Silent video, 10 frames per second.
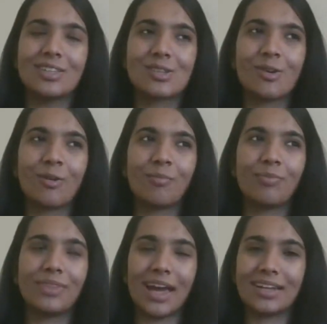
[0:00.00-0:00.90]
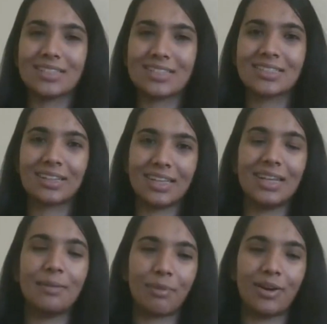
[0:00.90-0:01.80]
So that is
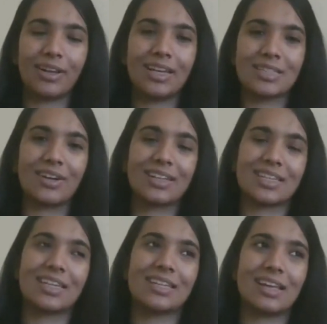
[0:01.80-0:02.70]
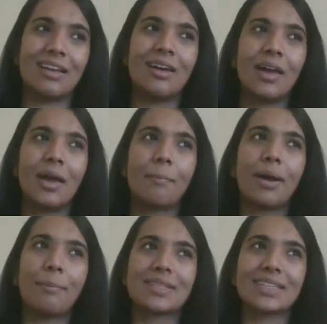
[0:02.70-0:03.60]
really important as far as I can tell.
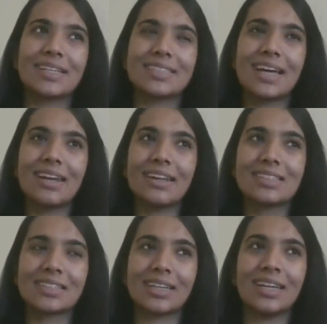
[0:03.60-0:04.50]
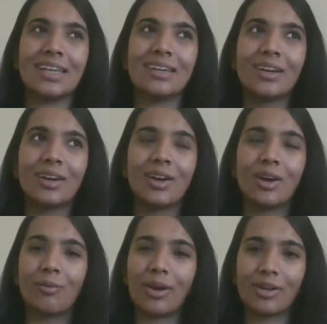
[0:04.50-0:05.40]
But besides that, it's really
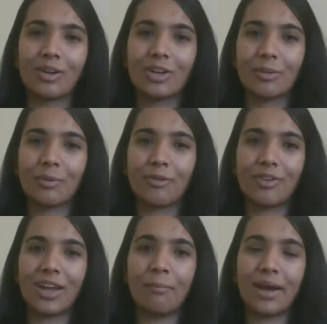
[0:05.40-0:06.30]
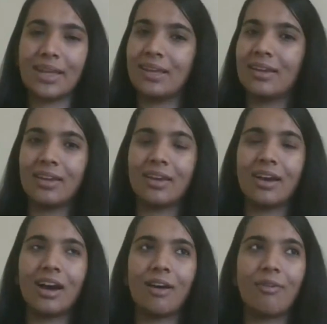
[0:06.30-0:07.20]
work on your profile by
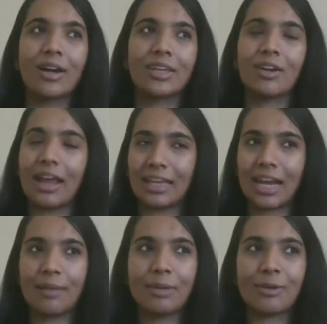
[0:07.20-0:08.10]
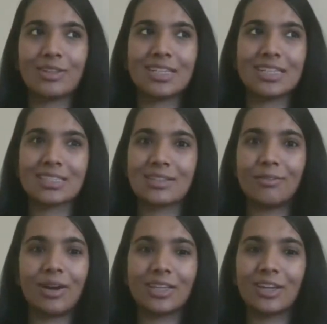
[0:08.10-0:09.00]
working on academic projects,
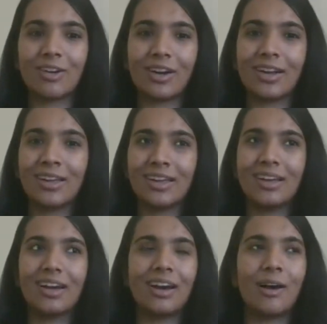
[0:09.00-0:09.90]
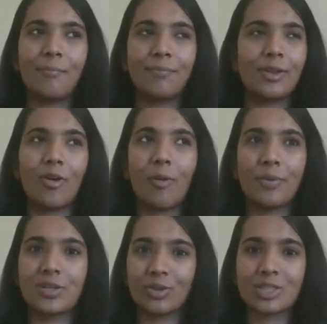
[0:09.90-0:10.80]
working on
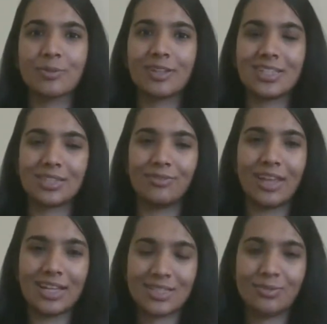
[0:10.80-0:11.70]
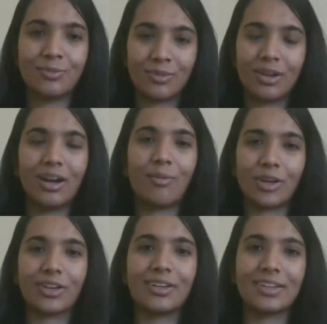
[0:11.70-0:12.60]
open source projects if that's what
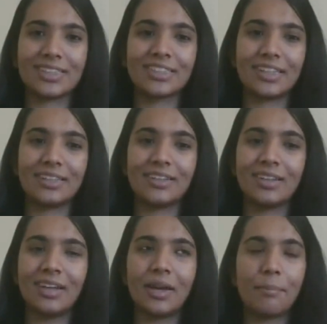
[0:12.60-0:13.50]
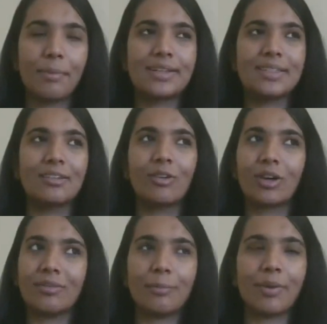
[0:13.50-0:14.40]
you're interested in,
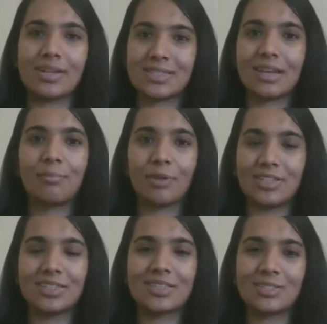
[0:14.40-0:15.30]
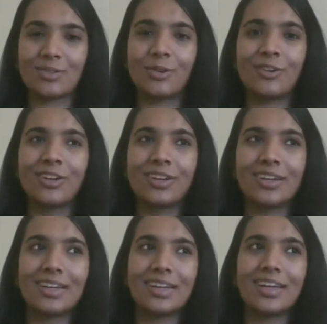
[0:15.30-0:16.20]
or even personal projects. So
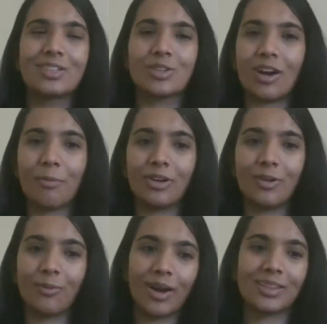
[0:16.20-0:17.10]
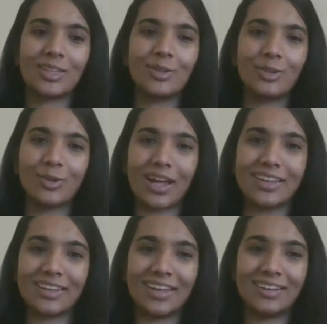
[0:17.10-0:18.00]
it's all about the work that you do
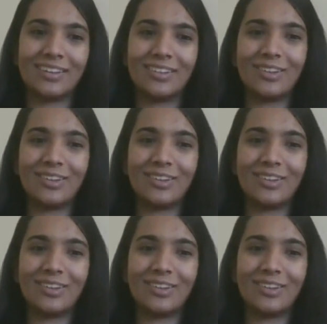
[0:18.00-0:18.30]
rather than